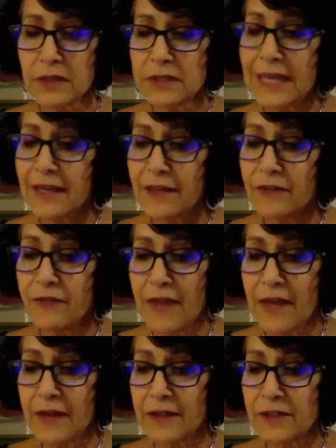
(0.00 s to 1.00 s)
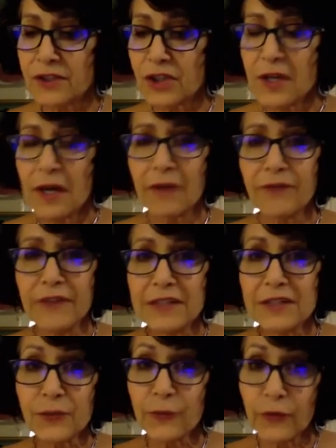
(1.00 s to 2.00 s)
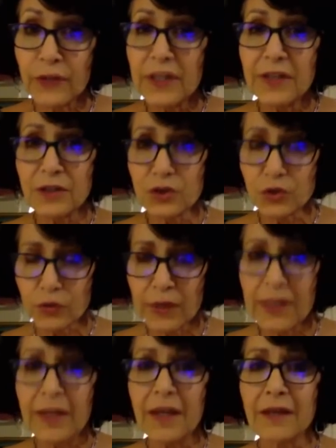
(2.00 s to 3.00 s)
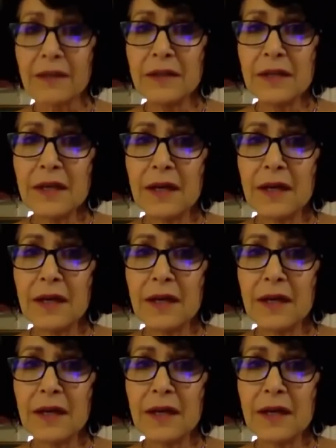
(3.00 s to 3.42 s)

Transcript: take advantage of these free training